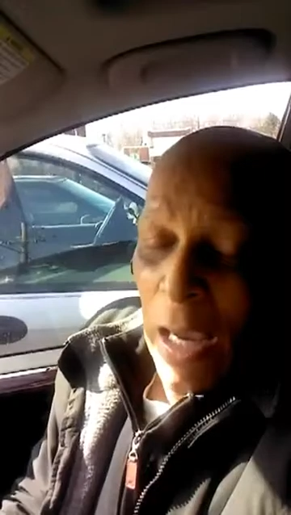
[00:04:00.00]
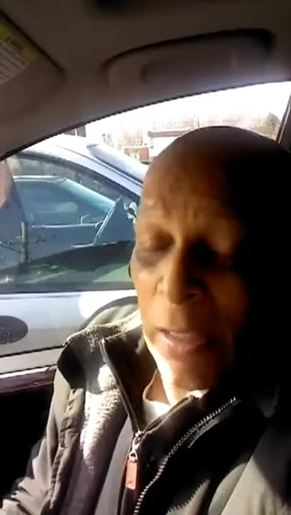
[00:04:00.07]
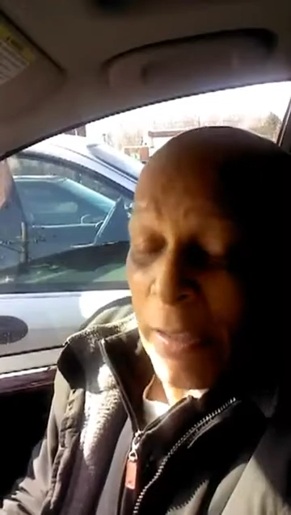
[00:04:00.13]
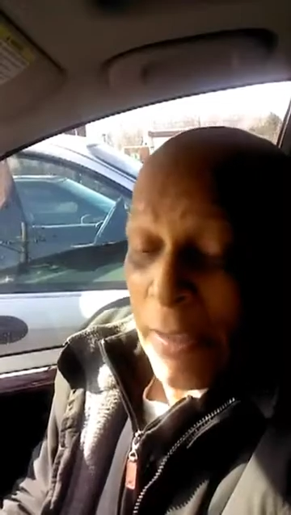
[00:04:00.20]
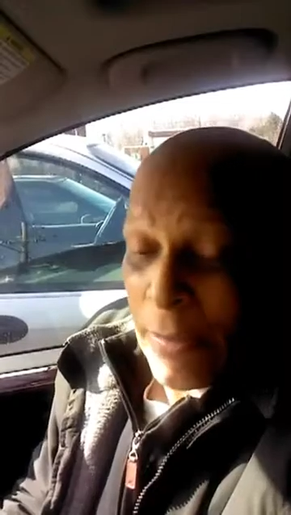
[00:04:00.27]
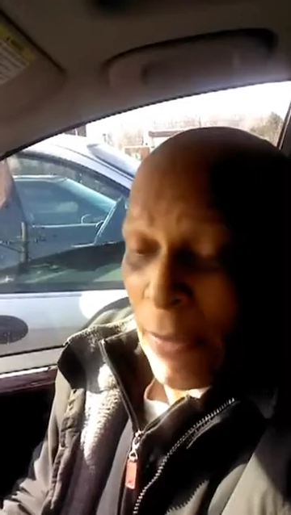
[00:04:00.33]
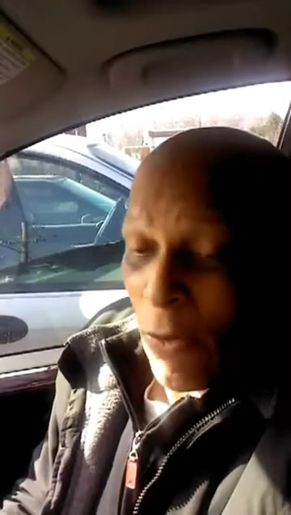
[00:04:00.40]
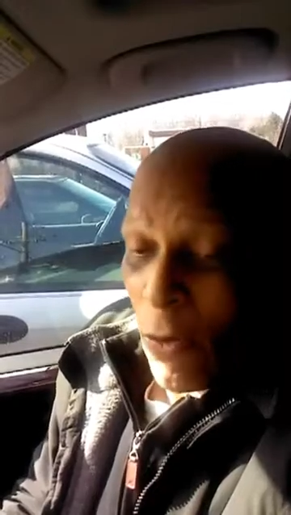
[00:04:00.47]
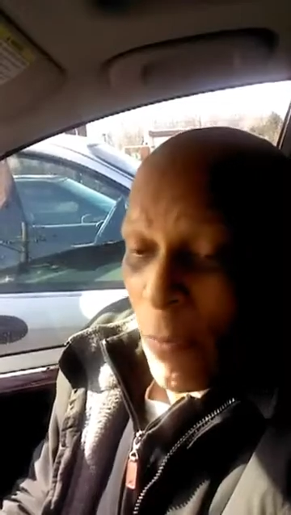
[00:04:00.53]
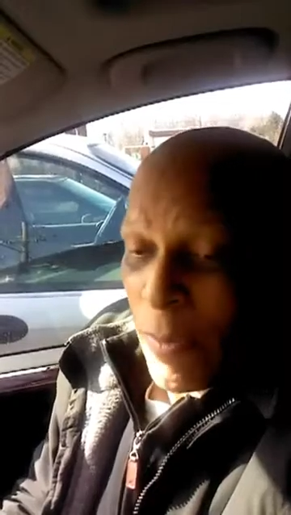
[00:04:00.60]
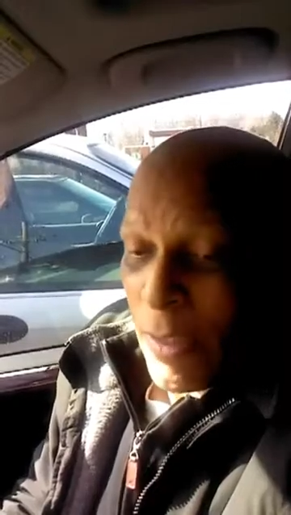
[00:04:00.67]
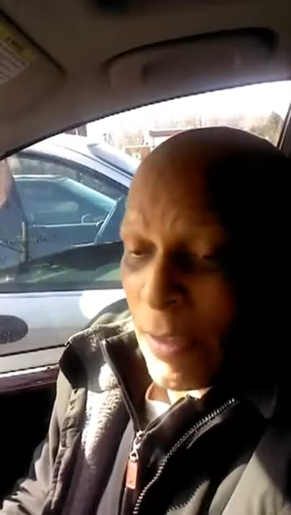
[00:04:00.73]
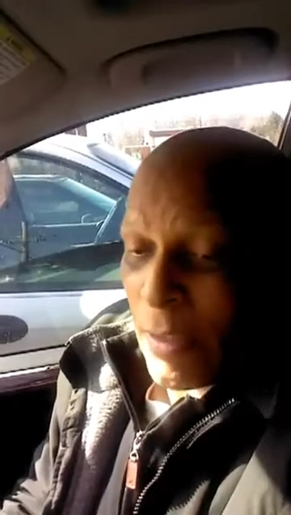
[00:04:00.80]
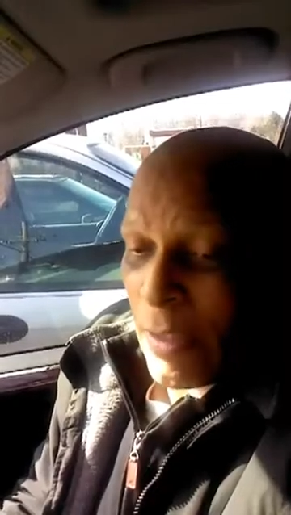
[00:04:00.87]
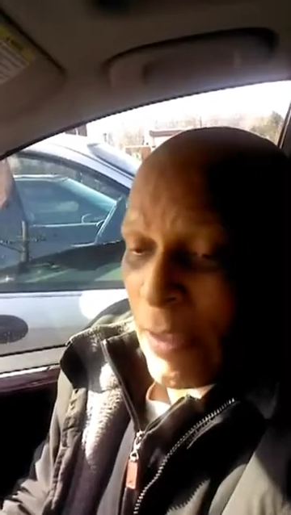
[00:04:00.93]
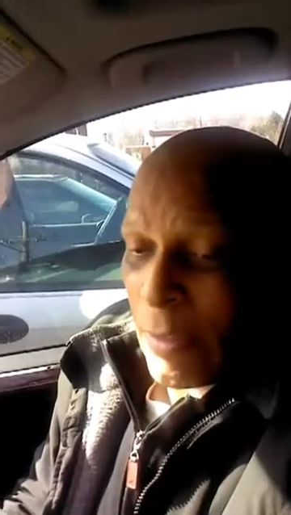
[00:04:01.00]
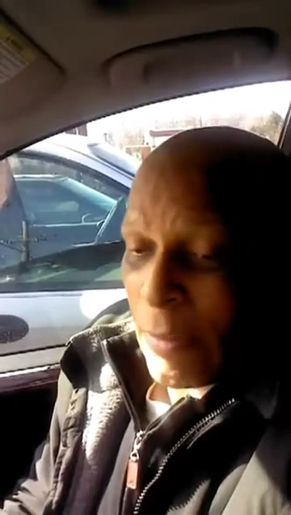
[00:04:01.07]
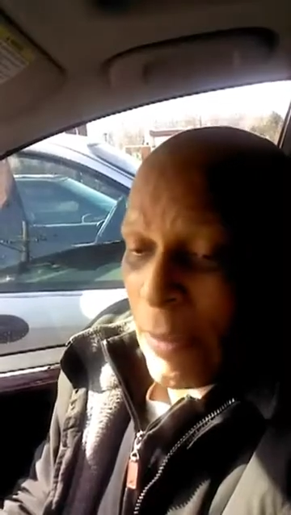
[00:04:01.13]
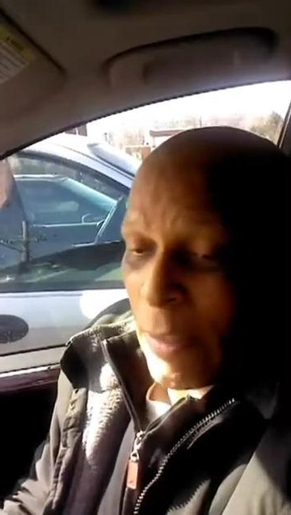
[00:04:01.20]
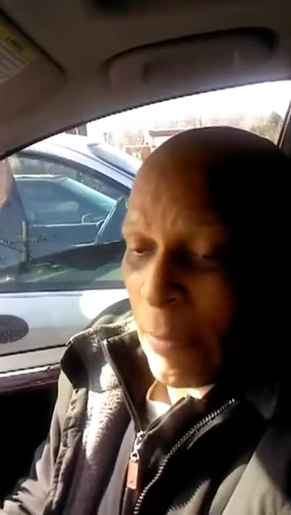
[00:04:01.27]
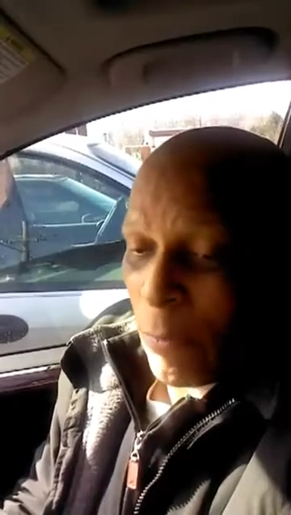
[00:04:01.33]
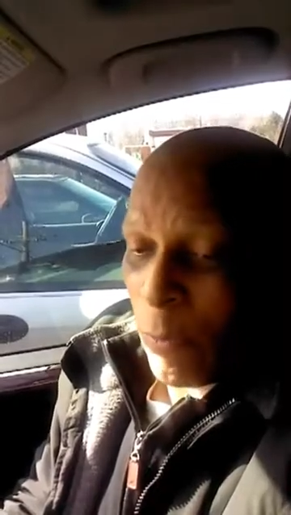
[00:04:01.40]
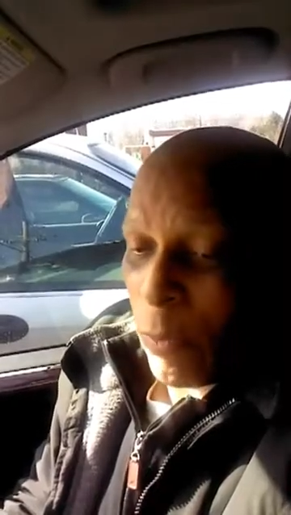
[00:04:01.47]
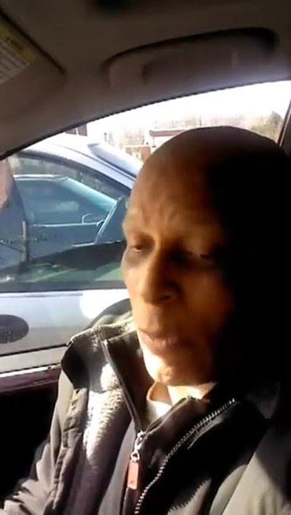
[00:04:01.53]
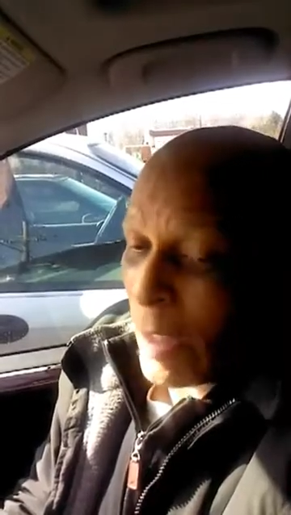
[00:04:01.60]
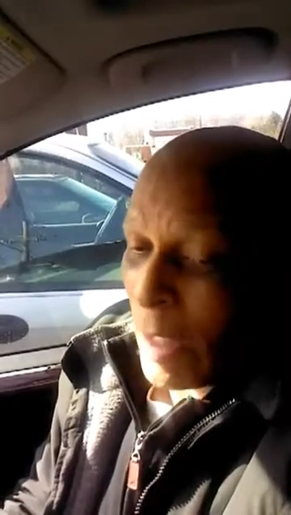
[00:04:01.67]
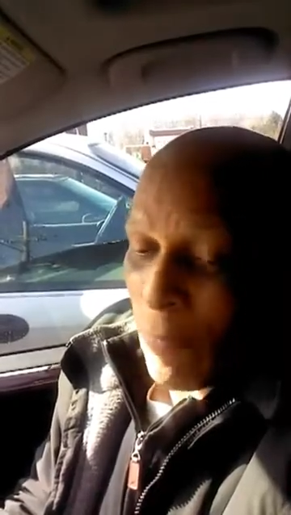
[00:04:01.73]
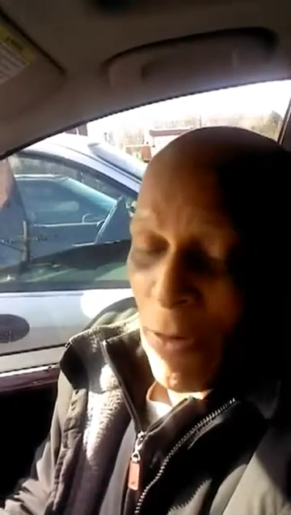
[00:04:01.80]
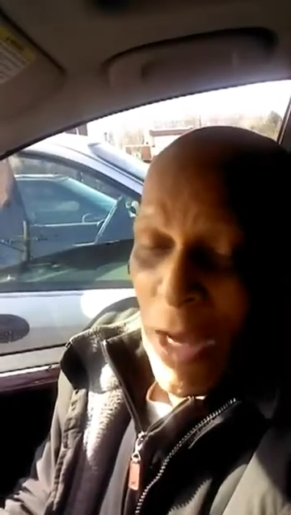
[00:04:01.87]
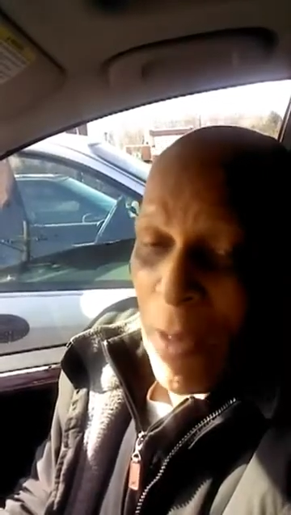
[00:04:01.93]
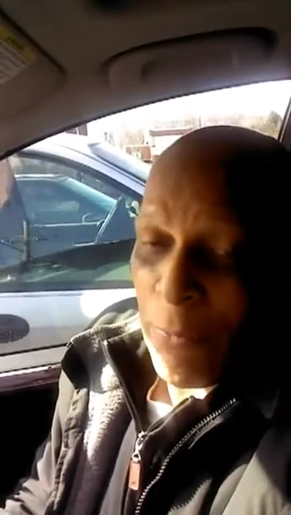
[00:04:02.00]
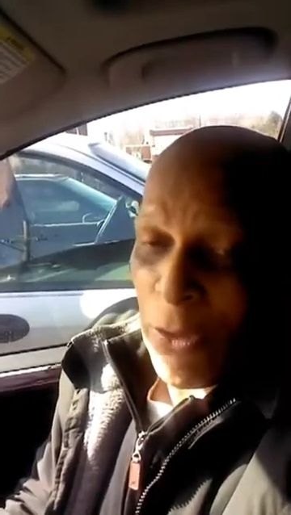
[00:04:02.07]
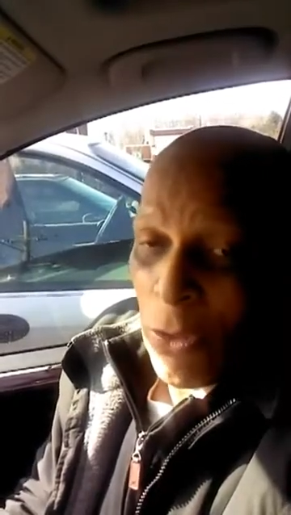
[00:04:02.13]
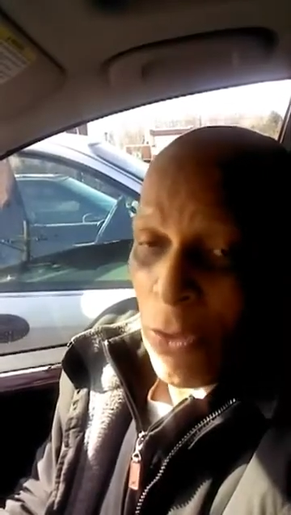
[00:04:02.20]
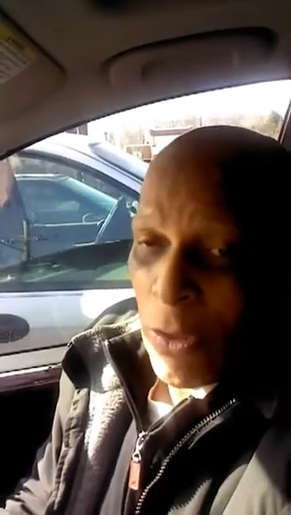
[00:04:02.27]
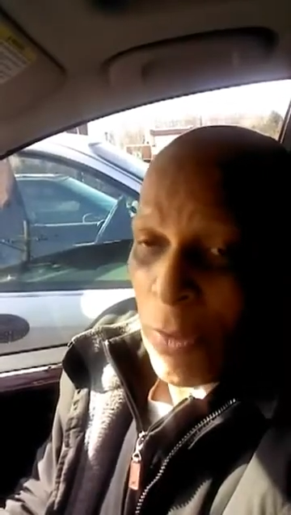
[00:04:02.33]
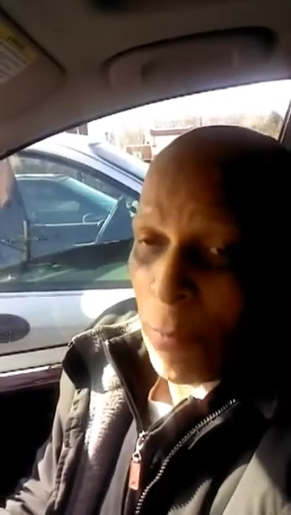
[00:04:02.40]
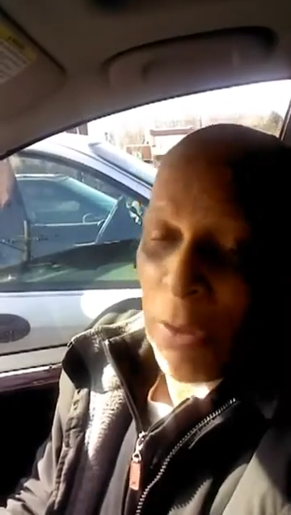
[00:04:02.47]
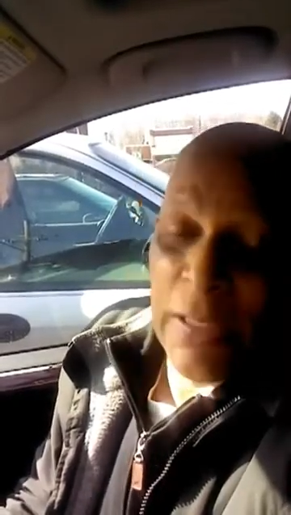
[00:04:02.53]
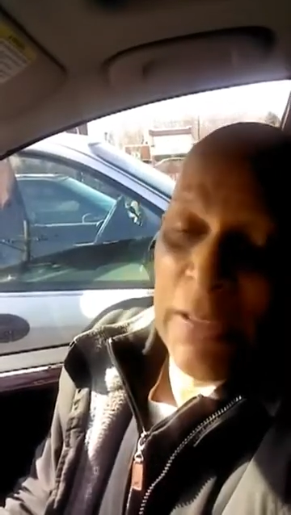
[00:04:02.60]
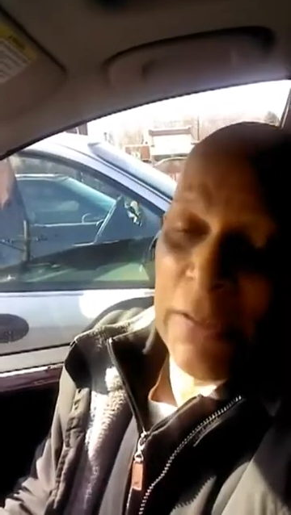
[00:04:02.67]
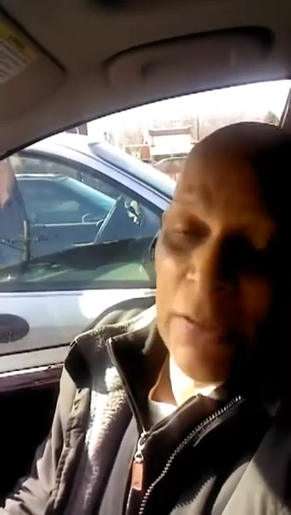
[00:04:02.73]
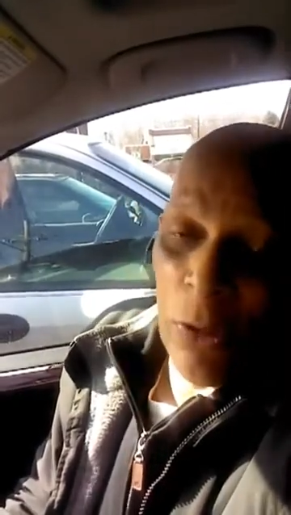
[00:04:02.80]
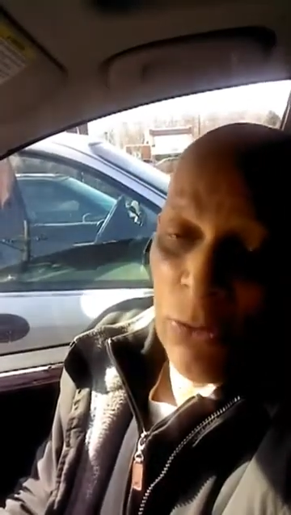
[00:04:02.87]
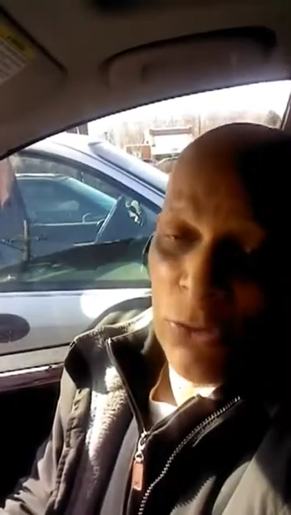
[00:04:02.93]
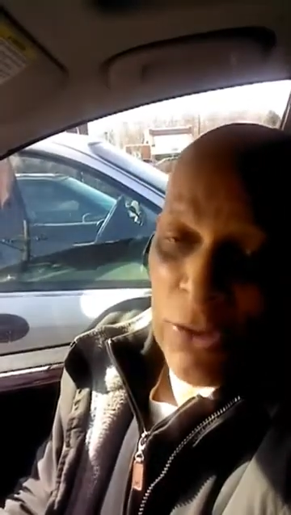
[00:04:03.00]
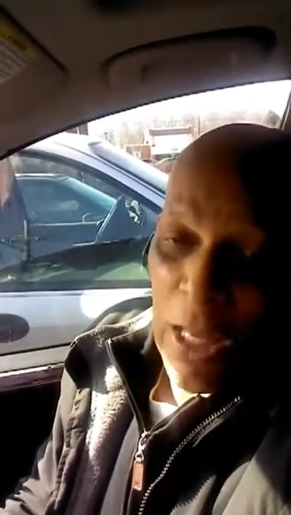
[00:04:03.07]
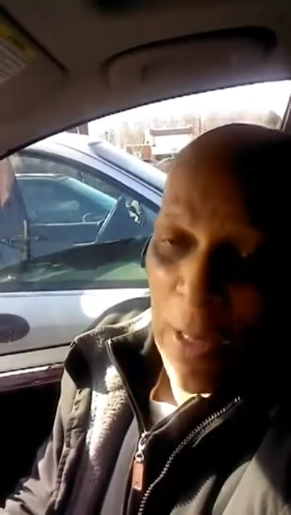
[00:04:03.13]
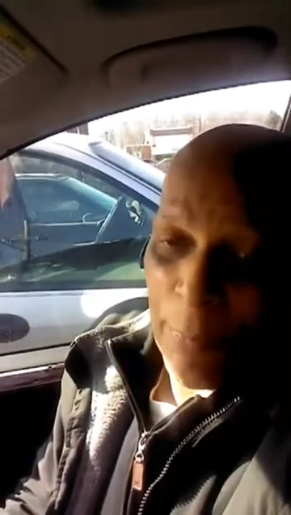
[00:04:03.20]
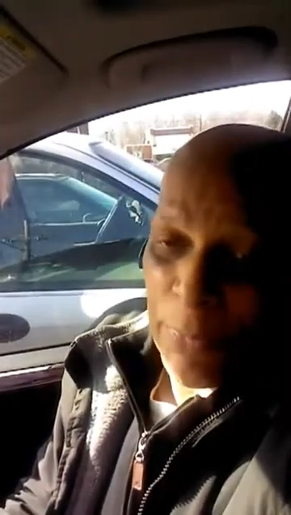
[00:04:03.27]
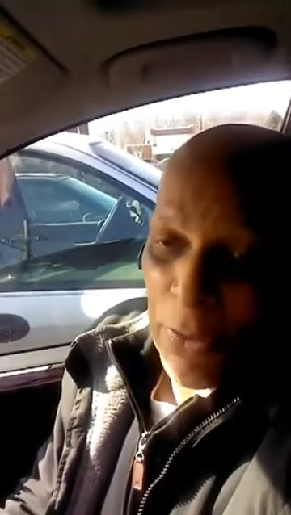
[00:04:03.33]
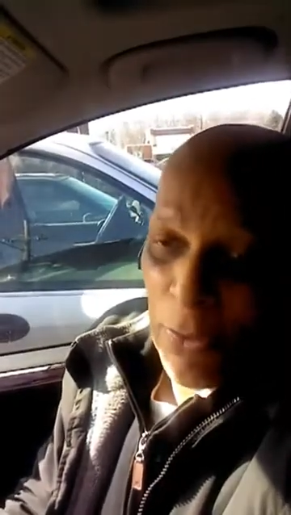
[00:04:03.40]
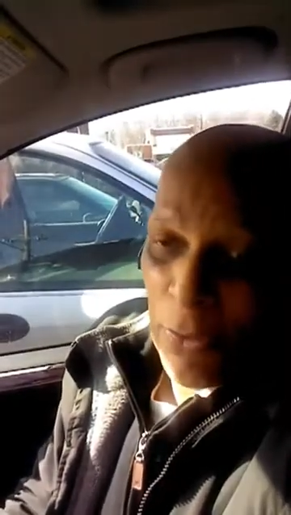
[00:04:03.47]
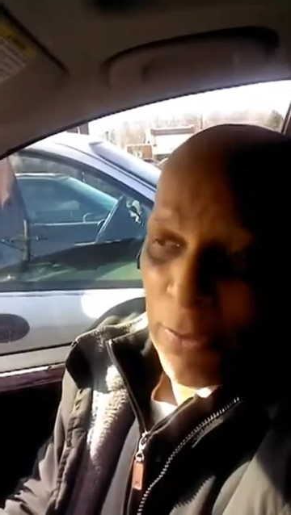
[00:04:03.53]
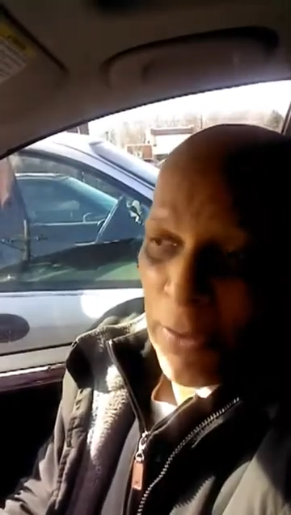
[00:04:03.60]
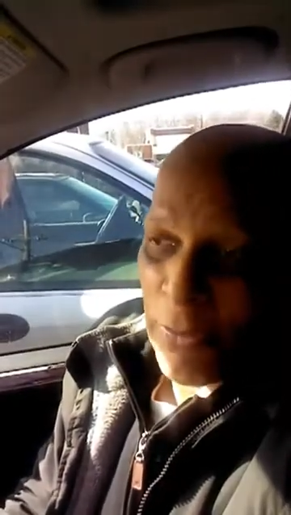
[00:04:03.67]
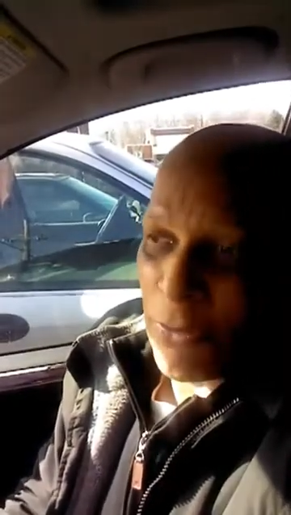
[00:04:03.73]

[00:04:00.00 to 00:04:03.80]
And he told me that whatever I'm doing, please don't stop doing it.